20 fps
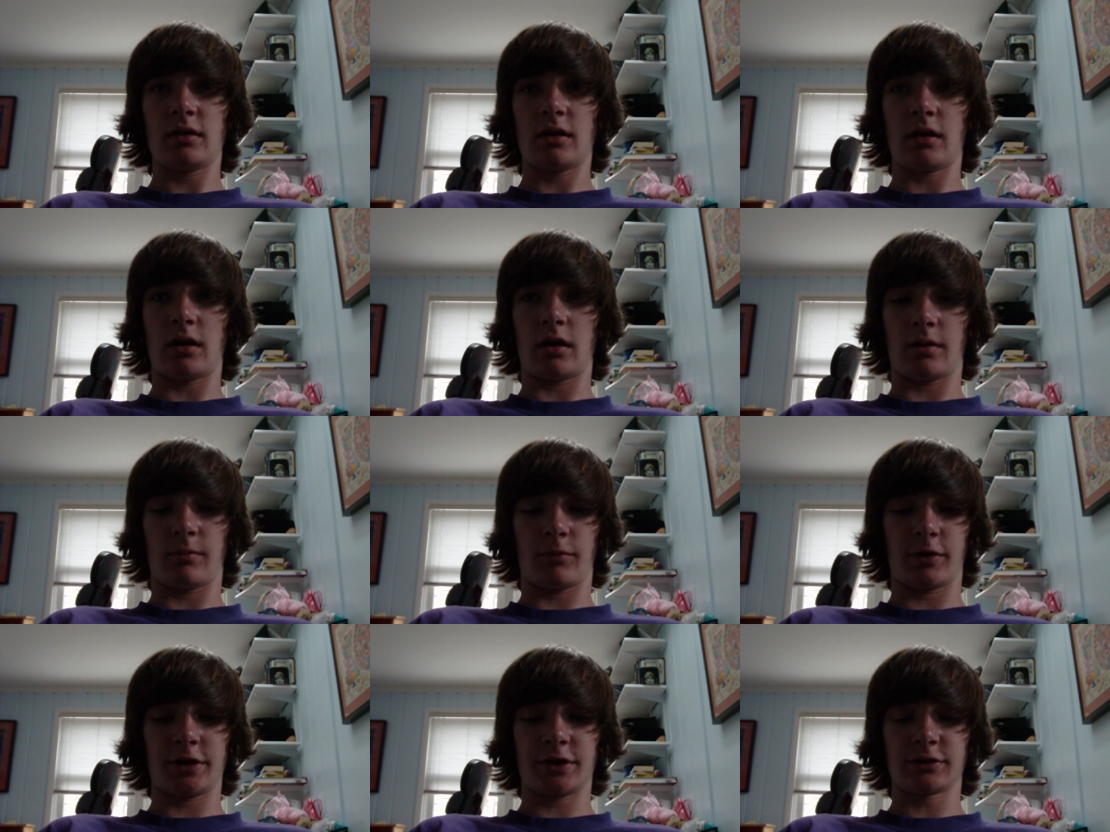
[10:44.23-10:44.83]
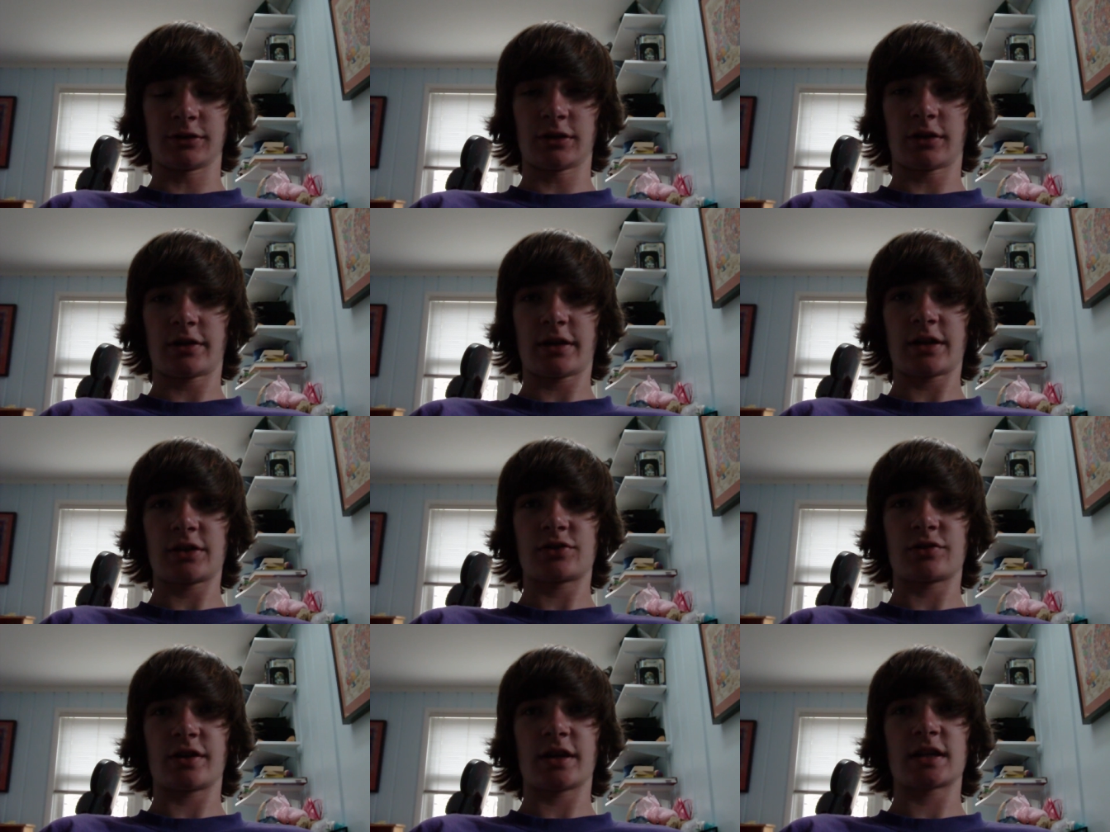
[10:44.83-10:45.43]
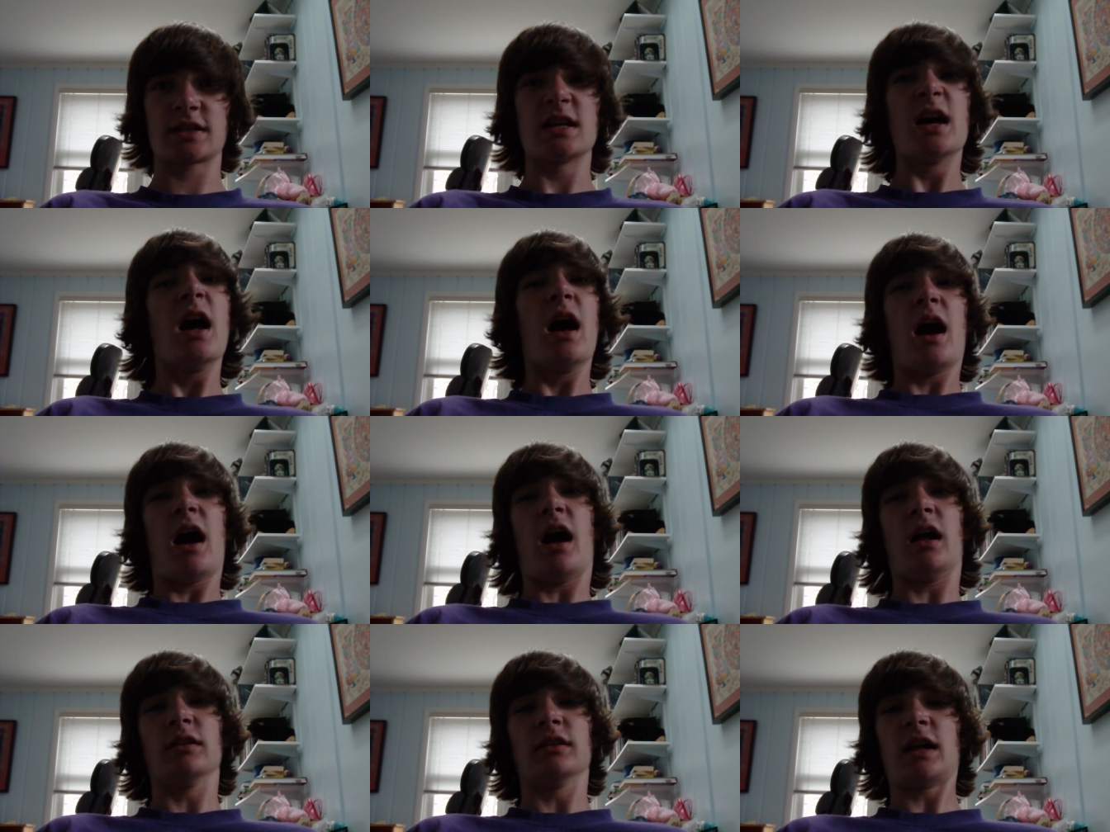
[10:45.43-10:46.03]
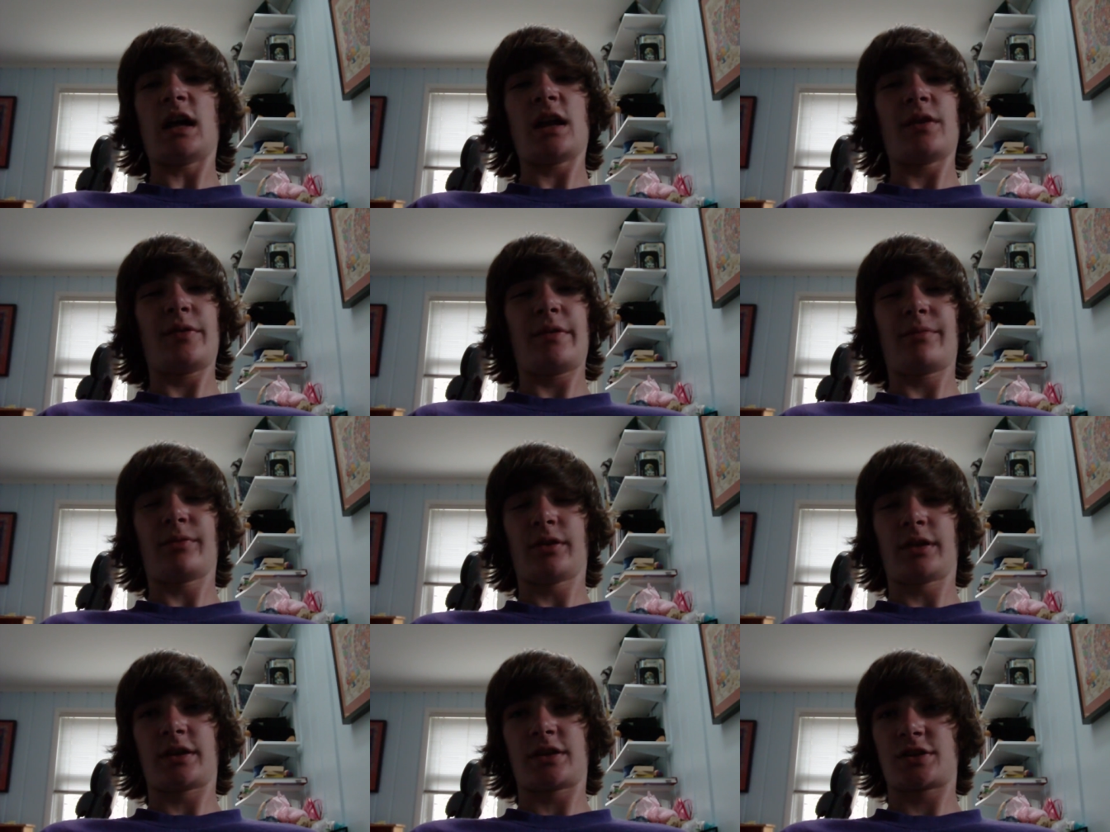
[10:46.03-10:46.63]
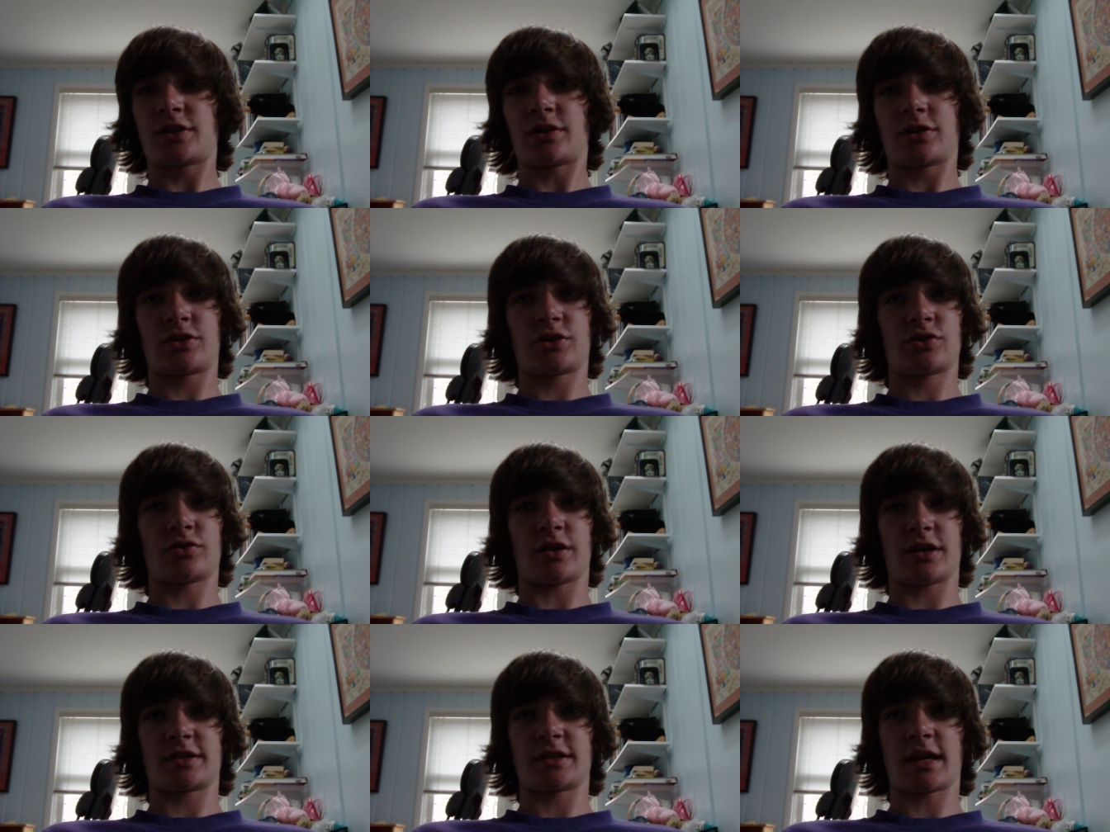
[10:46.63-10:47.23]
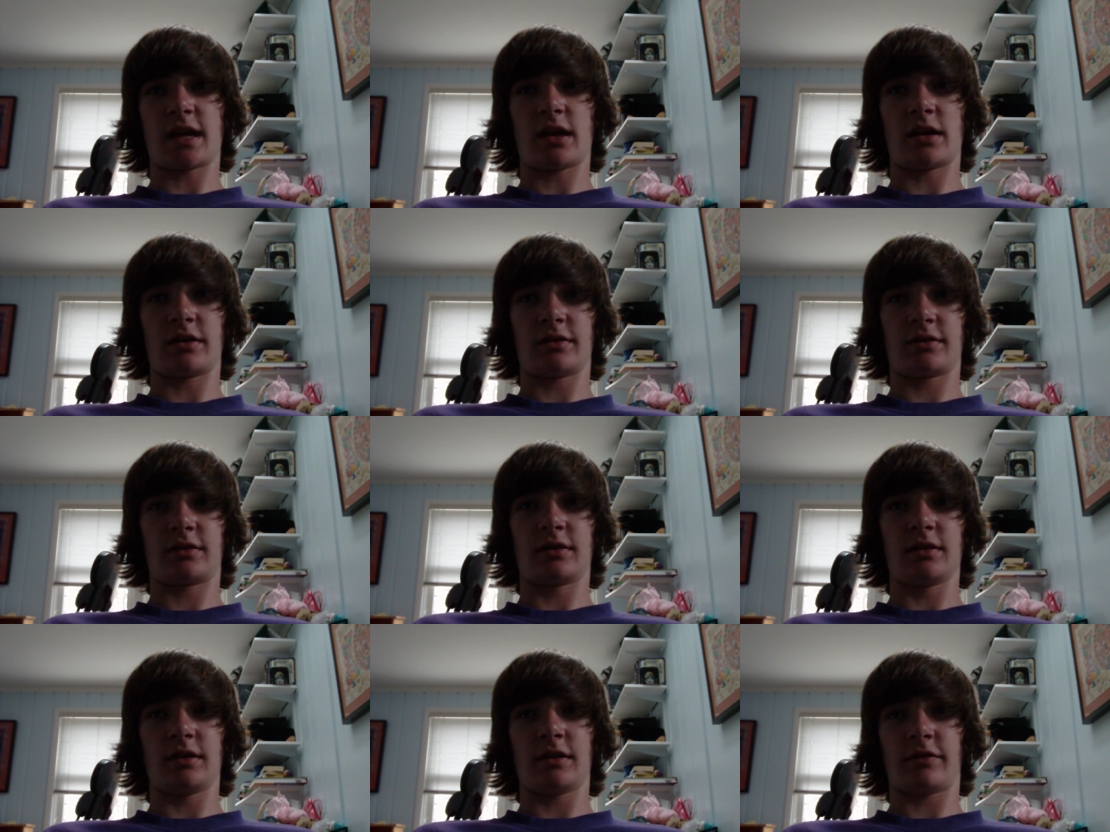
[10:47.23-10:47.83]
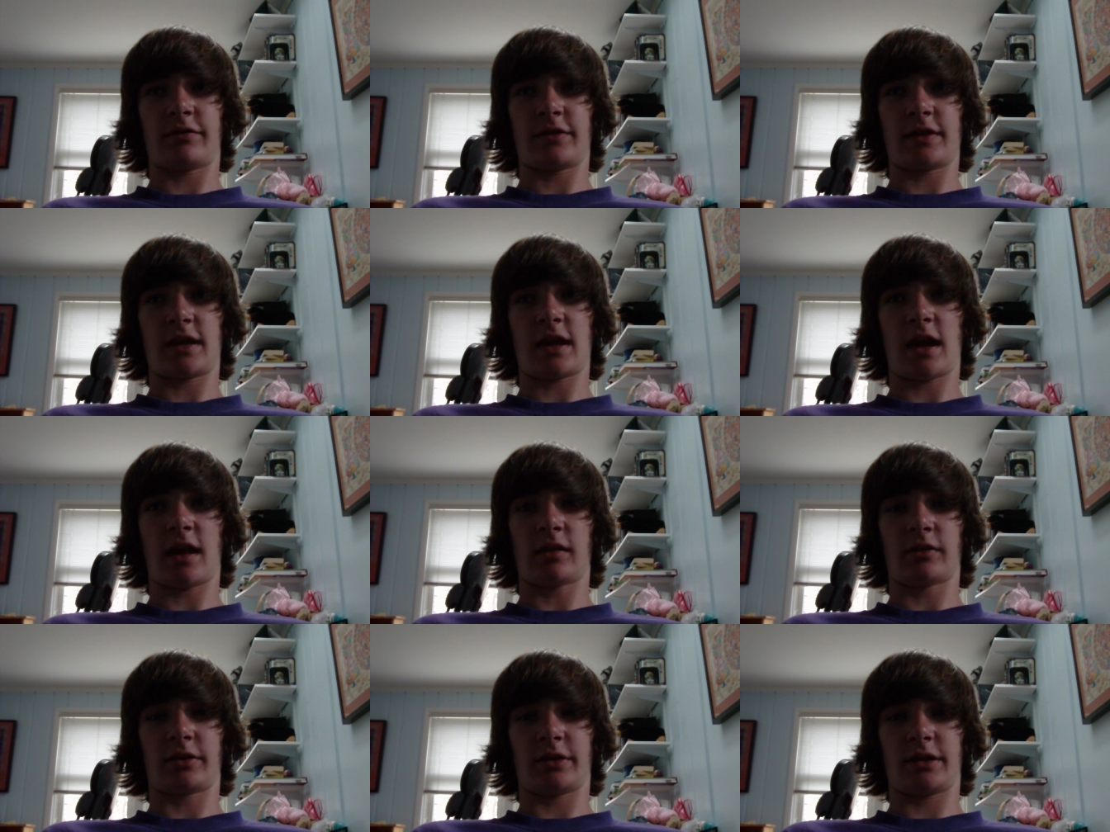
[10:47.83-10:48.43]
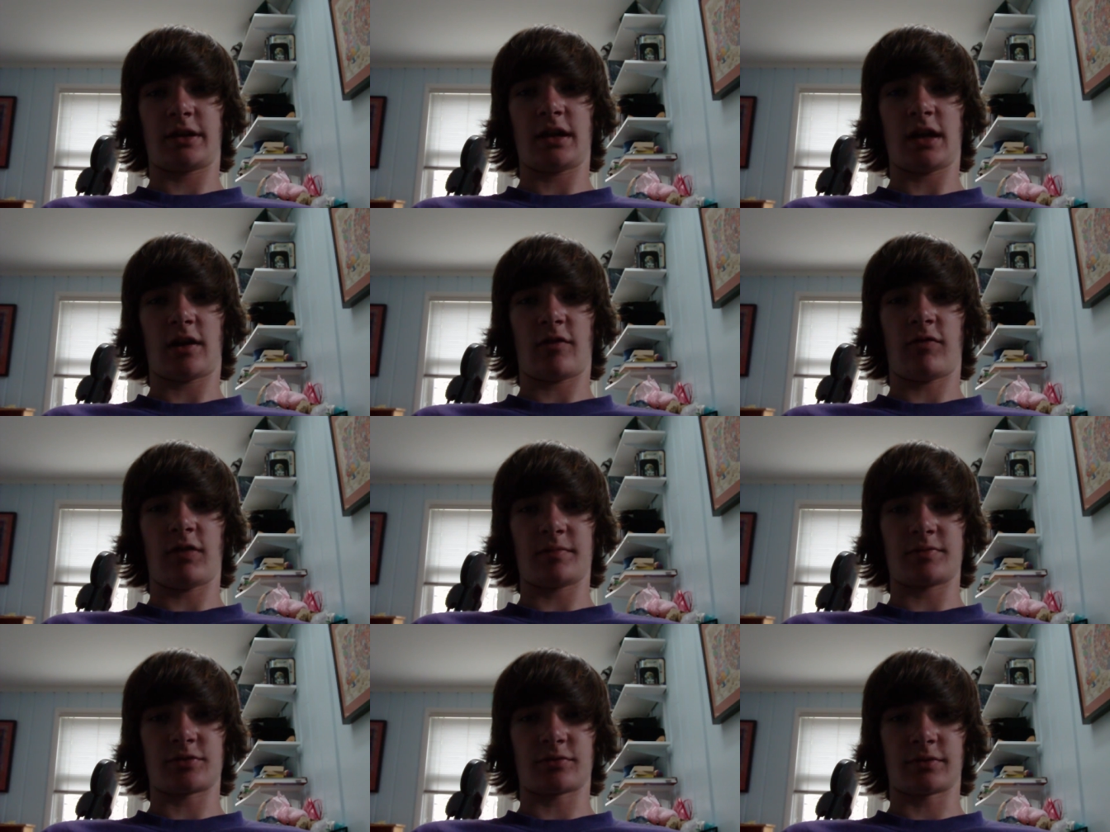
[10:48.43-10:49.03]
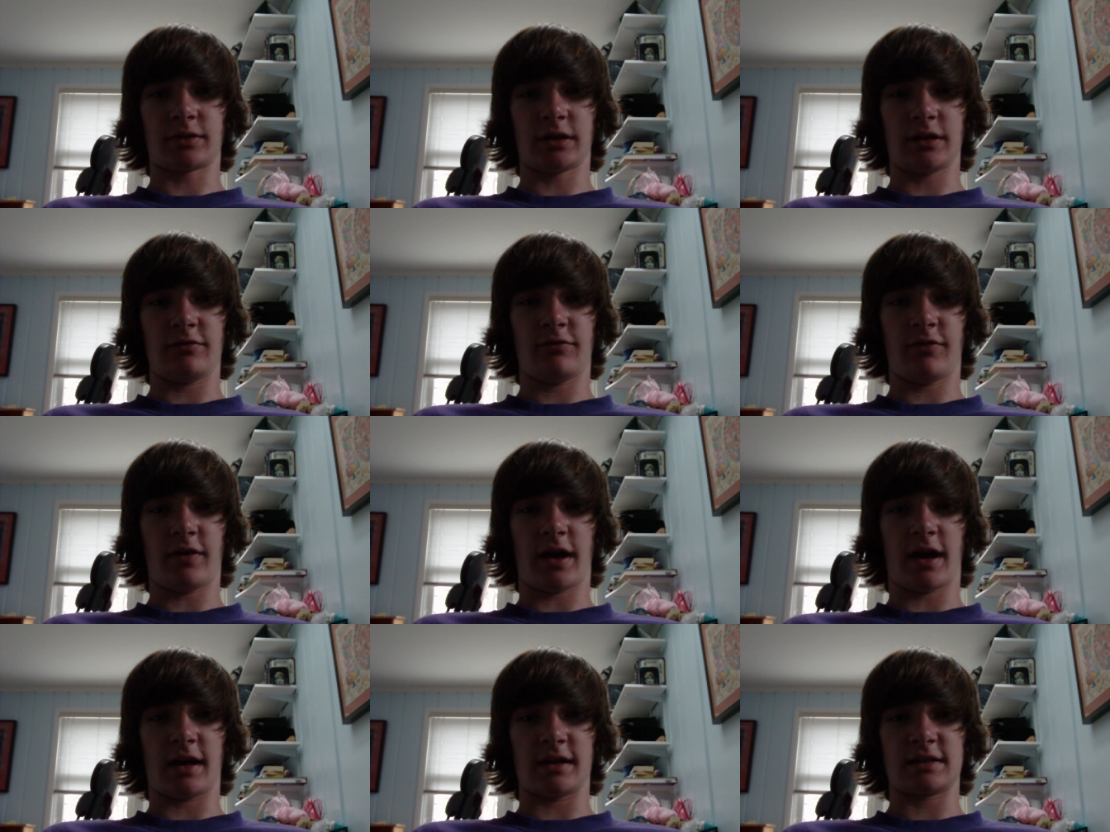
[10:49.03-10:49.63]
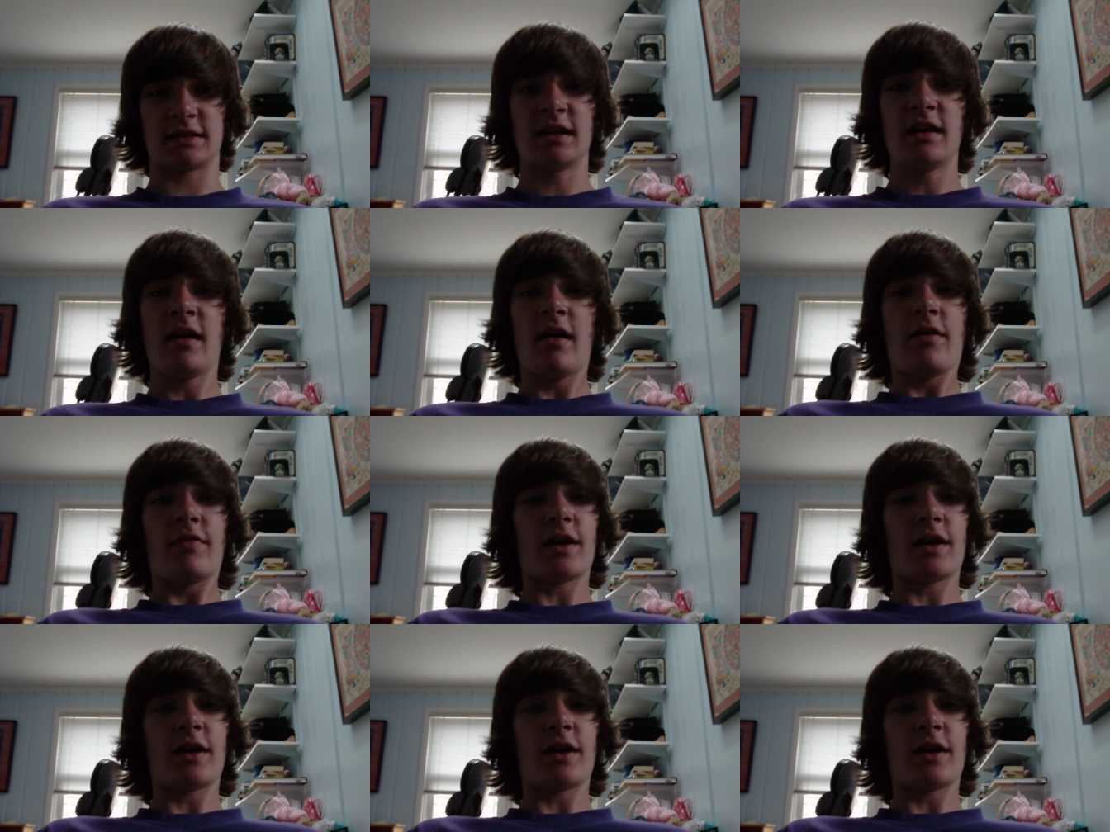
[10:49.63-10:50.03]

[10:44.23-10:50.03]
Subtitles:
When you're learning tricks, a lot of people, like, start stressing out if they can't learn kickflips really fast.